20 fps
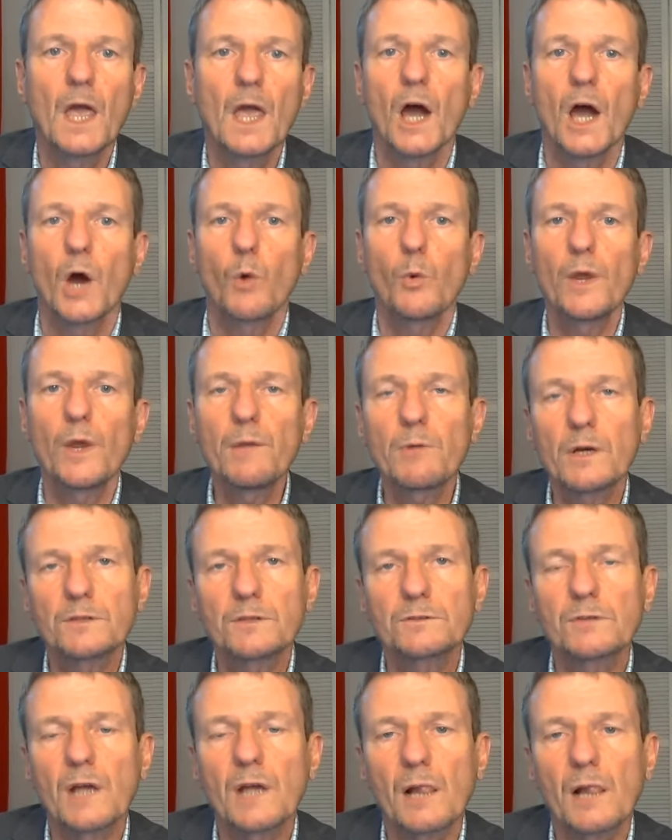We want
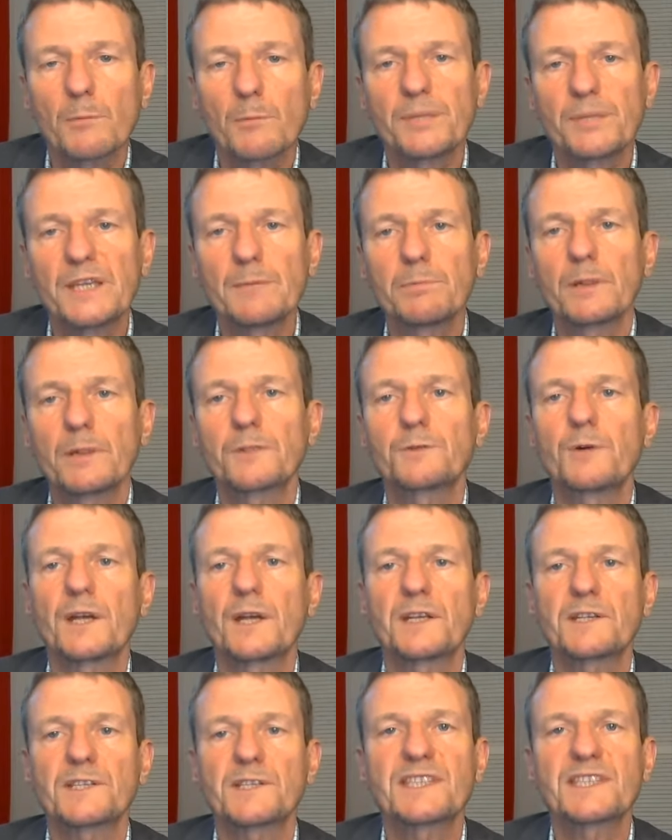to help people to
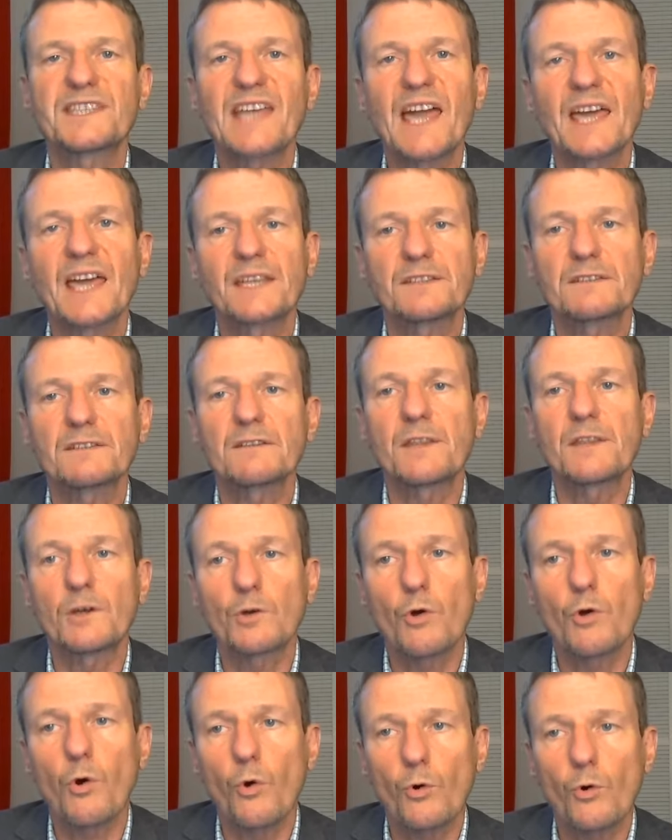understand the
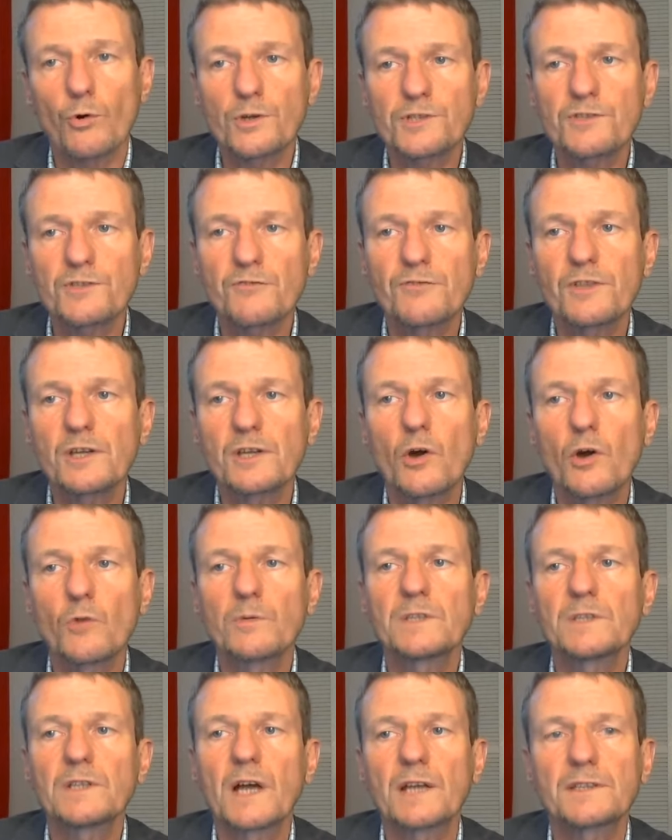course of the
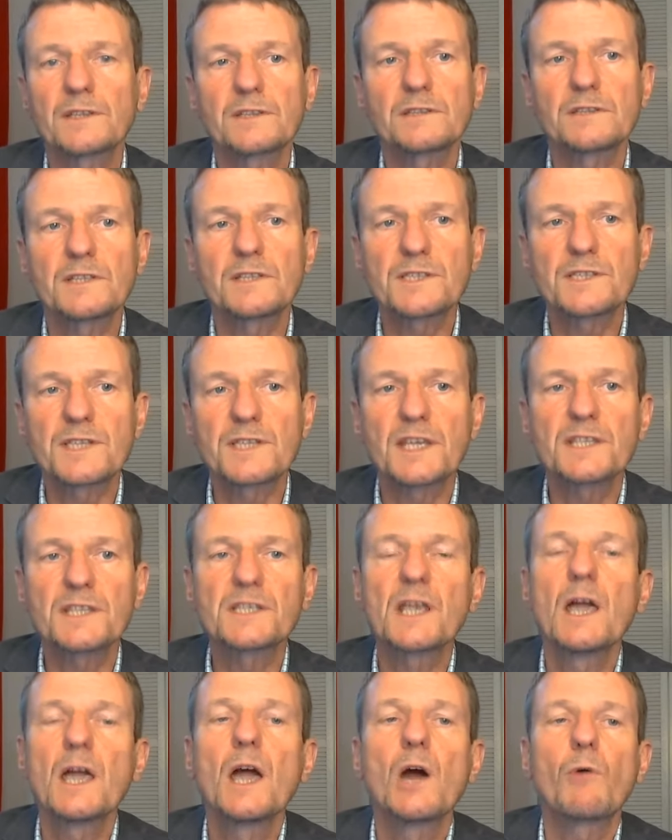COVID-19 disease
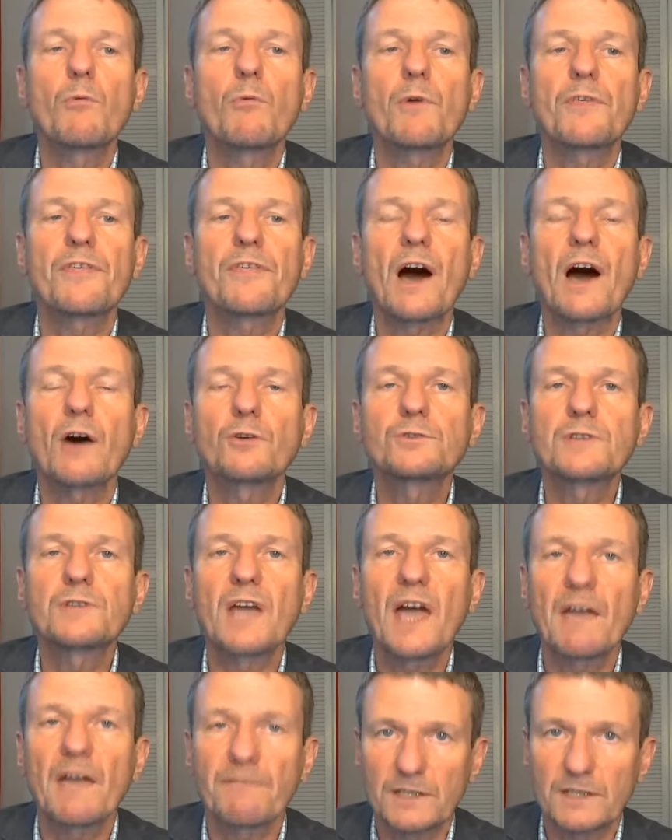without
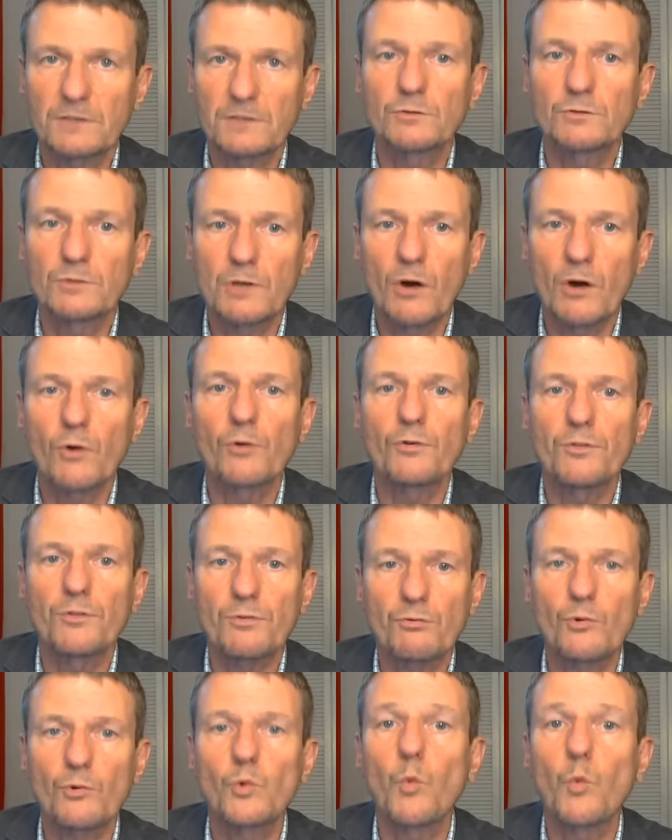having to go
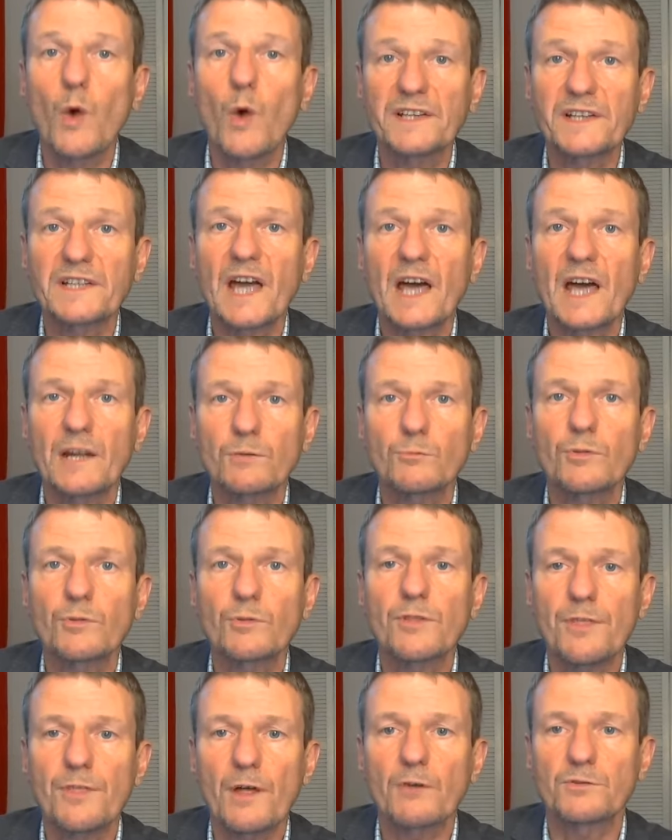through
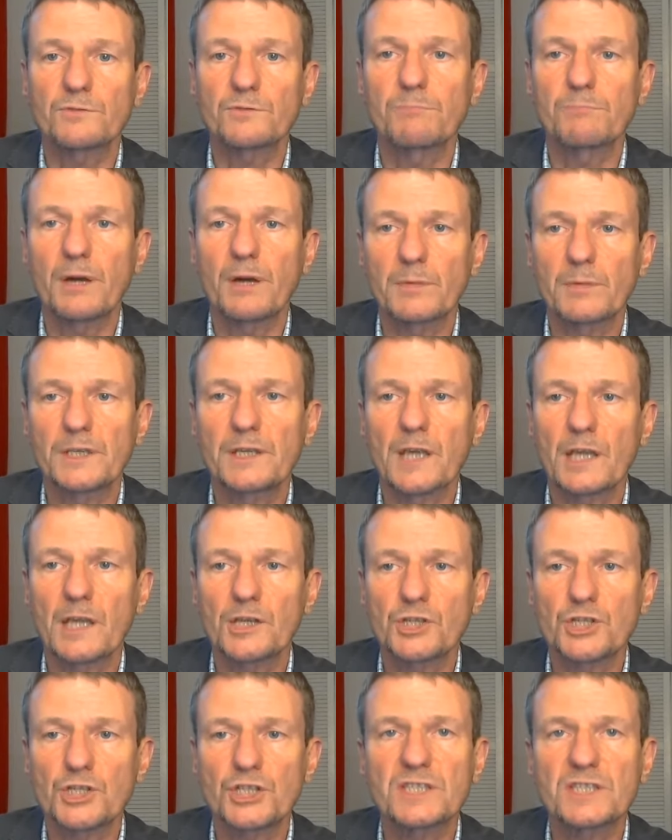100,000
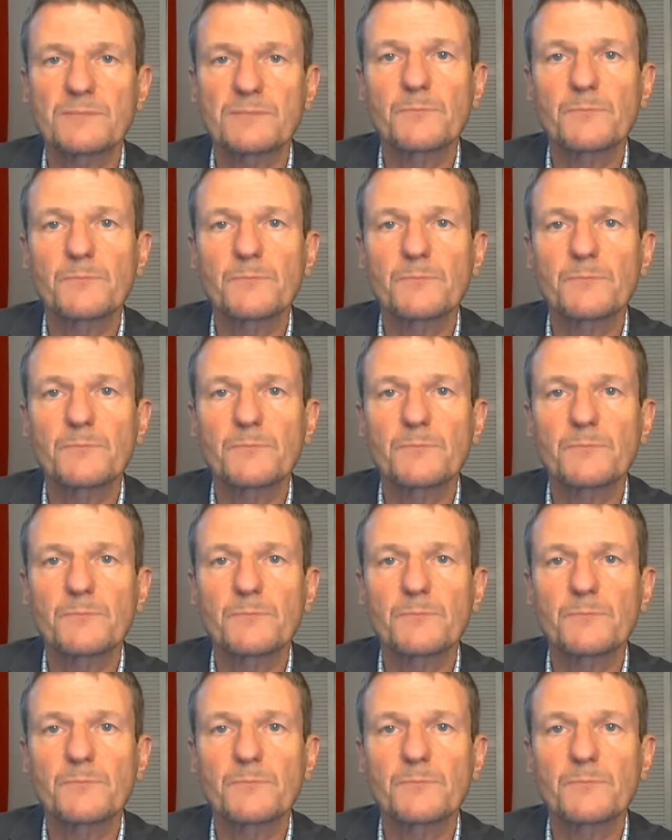publications.